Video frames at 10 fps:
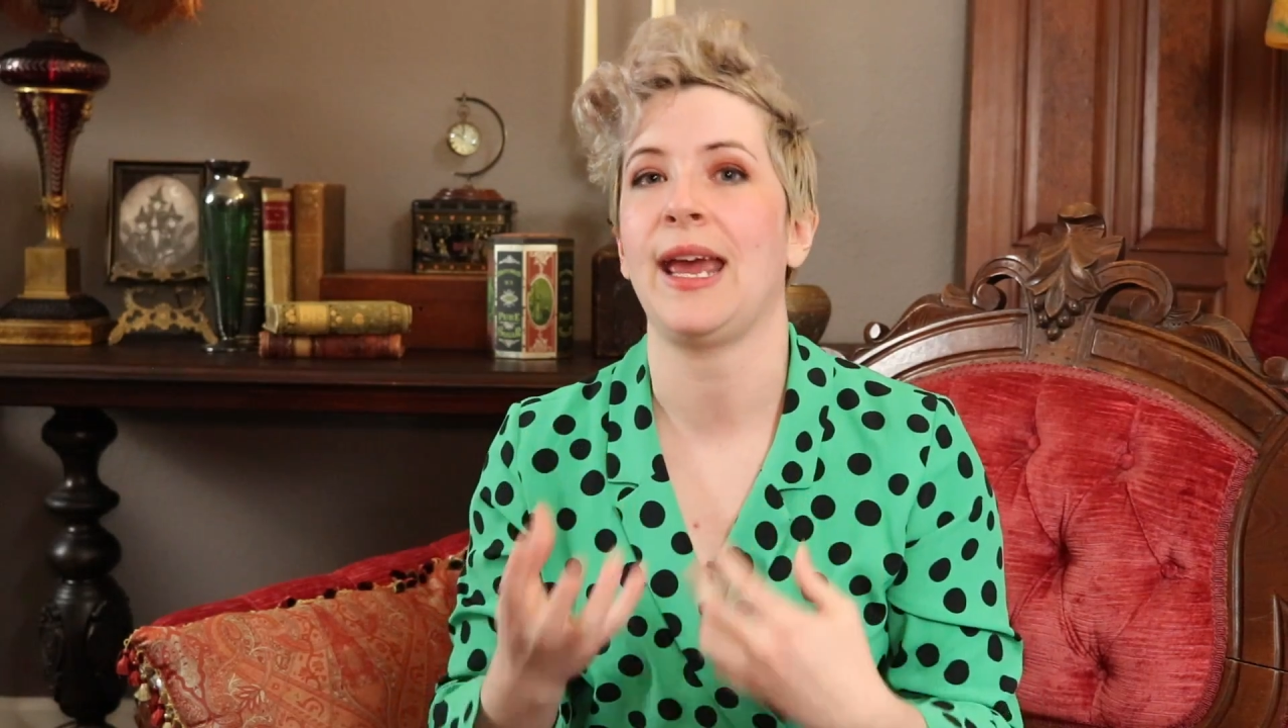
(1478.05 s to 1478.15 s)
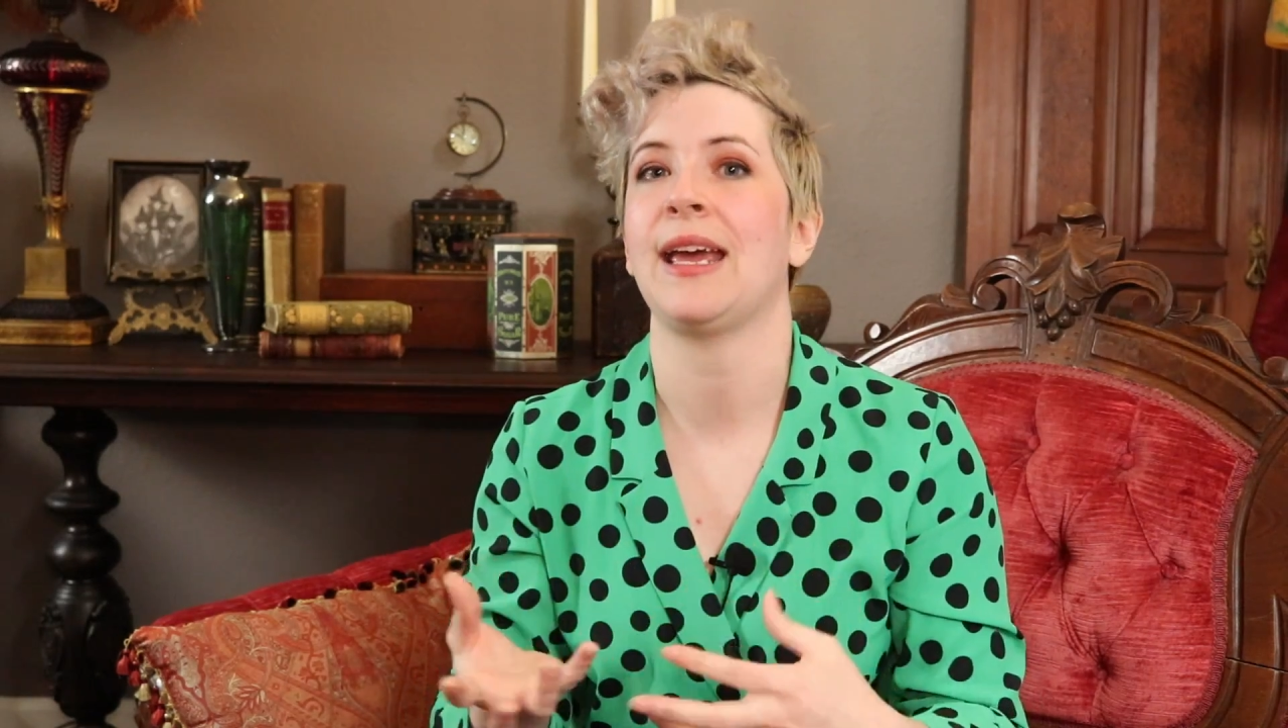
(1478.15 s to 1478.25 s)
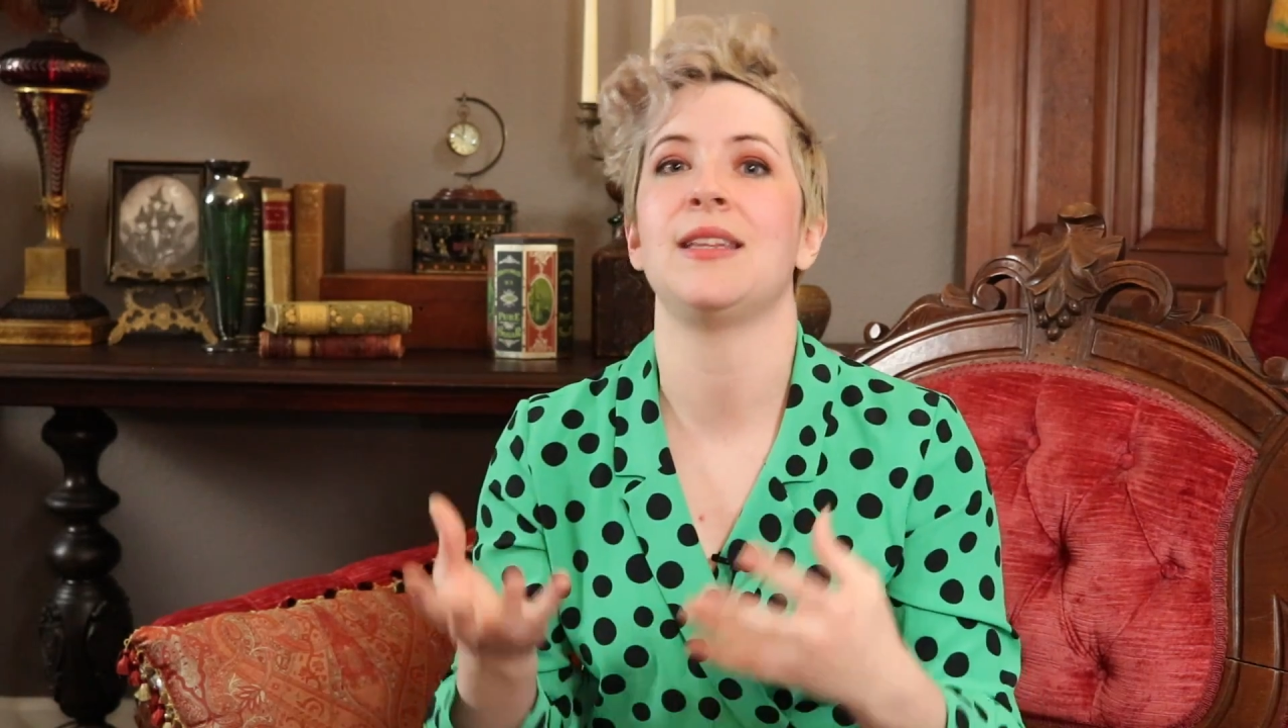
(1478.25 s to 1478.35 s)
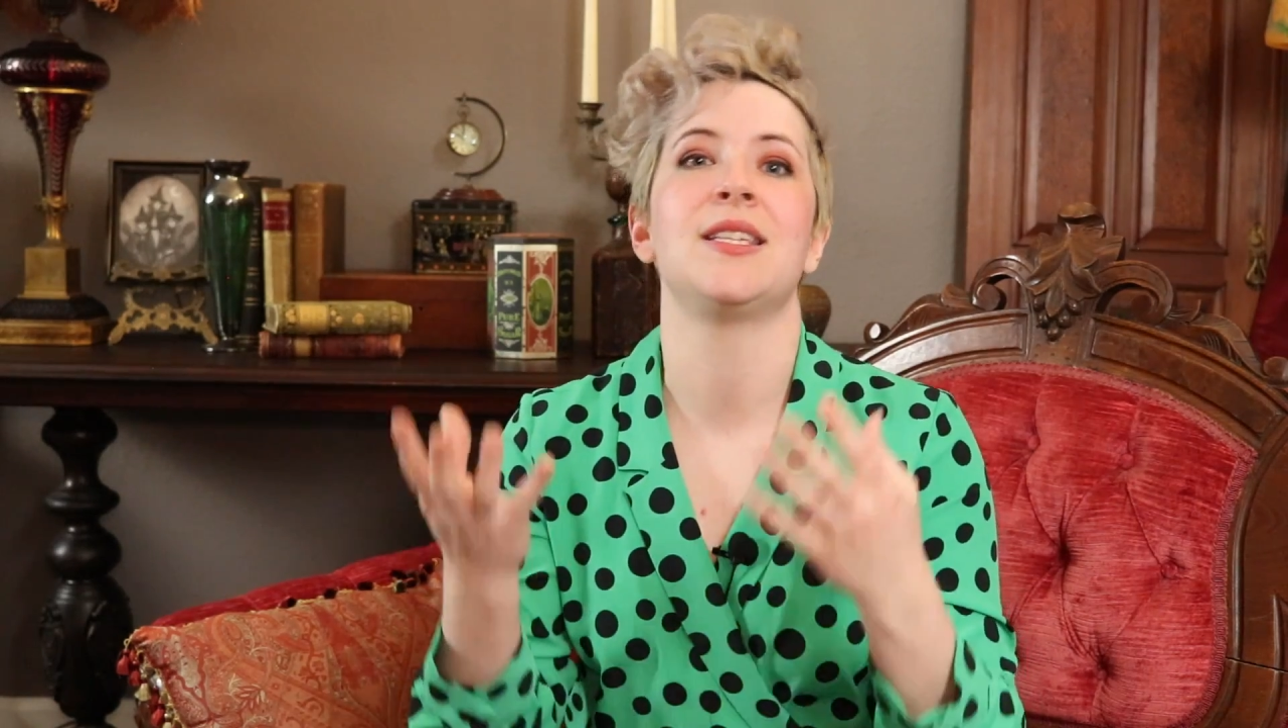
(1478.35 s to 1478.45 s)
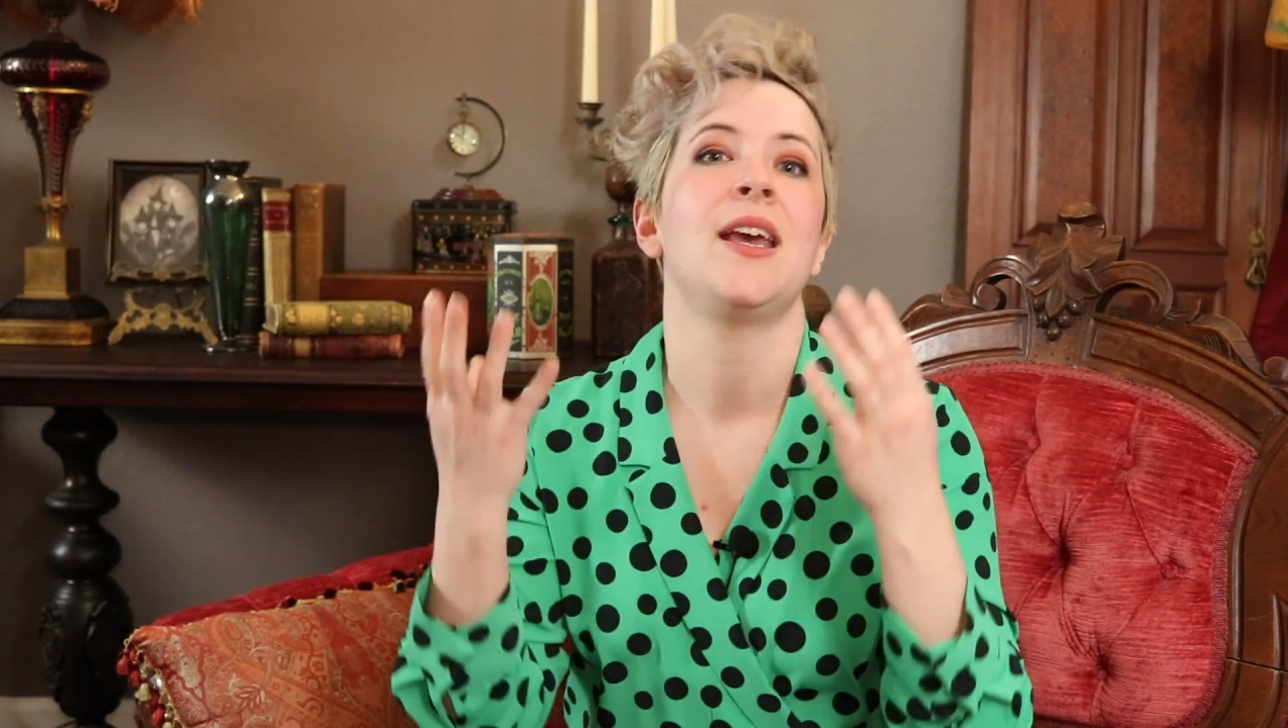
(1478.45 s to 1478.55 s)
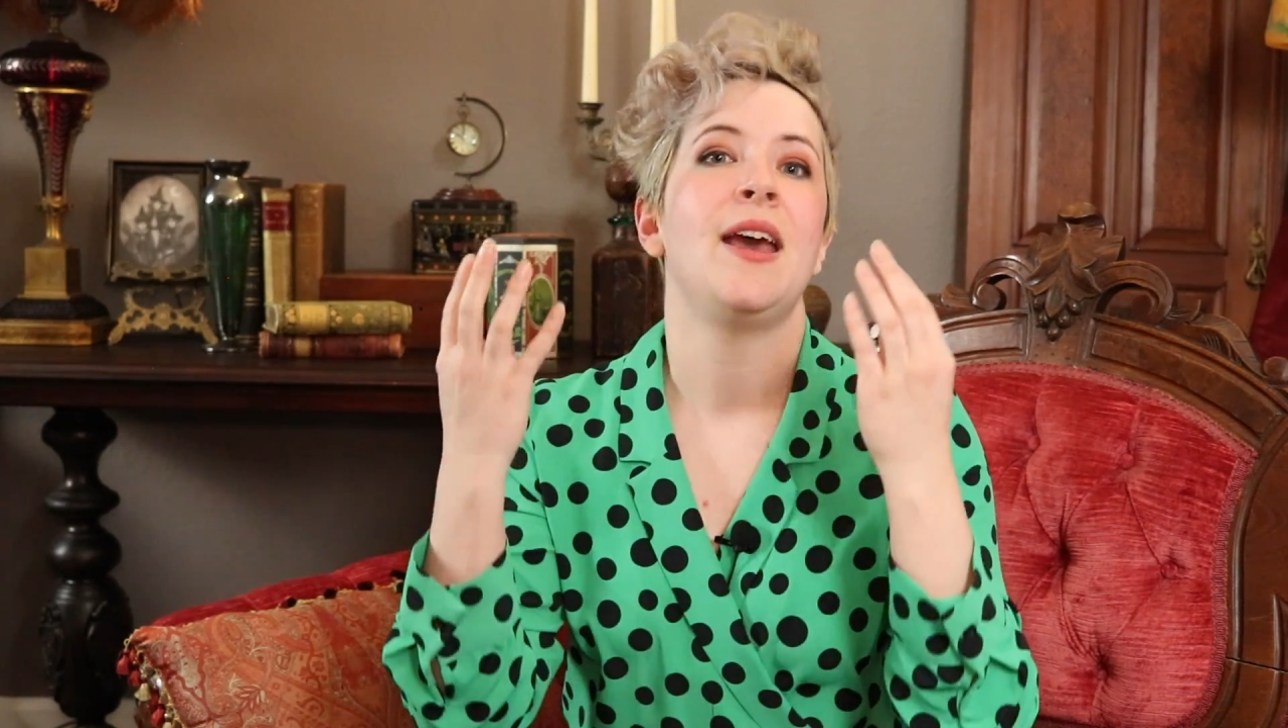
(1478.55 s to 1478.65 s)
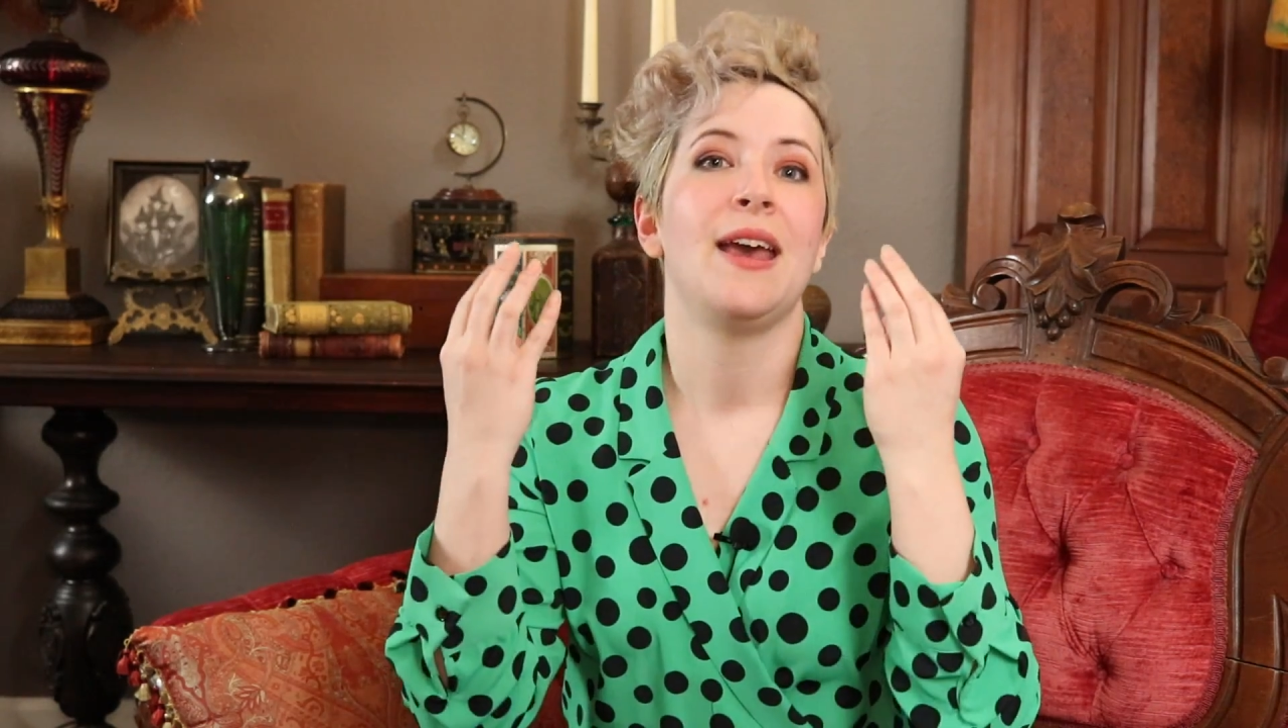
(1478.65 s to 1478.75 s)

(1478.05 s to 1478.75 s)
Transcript: hands,